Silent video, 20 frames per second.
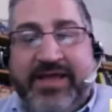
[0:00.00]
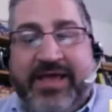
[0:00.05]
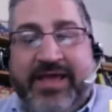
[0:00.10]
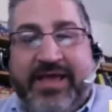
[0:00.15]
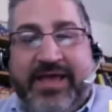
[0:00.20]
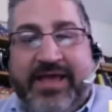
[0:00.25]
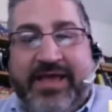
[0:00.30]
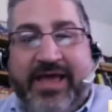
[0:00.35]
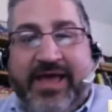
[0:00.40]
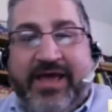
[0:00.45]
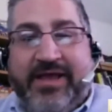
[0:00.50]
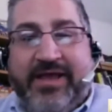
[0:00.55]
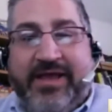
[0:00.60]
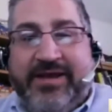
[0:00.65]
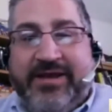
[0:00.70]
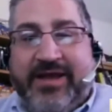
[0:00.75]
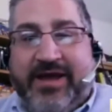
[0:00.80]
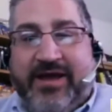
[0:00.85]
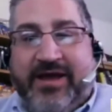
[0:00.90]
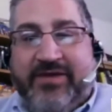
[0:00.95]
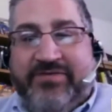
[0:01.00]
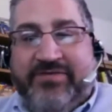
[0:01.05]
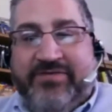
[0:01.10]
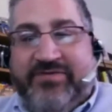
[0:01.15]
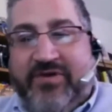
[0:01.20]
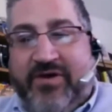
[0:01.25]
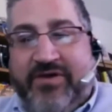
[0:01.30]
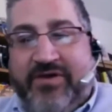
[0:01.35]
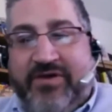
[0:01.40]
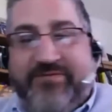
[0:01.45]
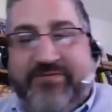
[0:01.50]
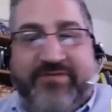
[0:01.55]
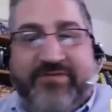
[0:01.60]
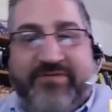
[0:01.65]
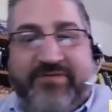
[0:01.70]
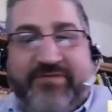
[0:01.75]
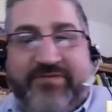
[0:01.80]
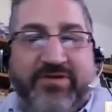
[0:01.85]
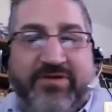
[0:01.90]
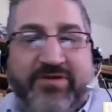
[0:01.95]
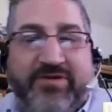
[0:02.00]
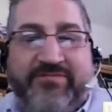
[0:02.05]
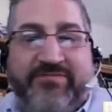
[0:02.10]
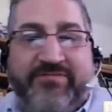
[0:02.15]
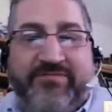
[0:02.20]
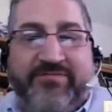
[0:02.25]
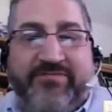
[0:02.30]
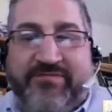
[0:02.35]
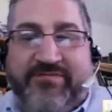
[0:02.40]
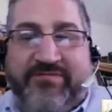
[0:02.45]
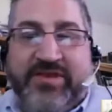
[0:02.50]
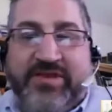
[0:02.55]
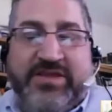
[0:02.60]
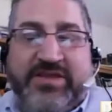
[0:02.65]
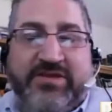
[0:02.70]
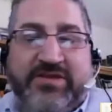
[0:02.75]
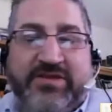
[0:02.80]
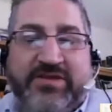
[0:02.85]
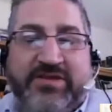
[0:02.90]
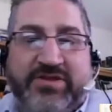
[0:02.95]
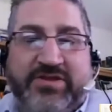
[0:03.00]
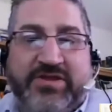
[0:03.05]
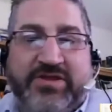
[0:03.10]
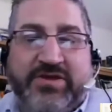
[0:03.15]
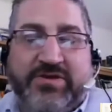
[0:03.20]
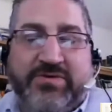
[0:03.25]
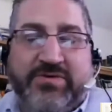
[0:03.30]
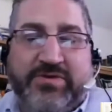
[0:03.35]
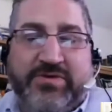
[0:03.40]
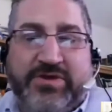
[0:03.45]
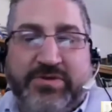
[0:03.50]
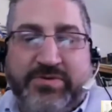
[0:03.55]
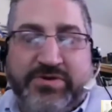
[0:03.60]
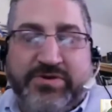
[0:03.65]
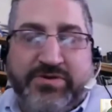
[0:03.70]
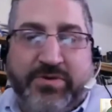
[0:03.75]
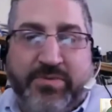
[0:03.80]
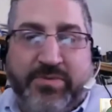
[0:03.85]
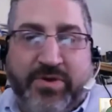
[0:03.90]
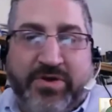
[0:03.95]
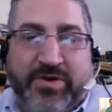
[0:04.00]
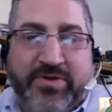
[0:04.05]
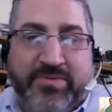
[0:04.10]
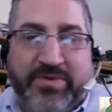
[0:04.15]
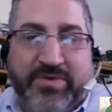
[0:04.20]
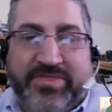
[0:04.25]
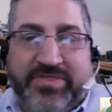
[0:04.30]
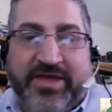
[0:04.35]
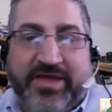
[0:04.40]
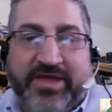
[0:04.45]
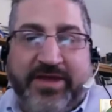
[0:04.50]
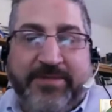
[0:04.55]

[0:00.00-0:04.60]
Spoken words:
and so I've continued to enjoy working with it.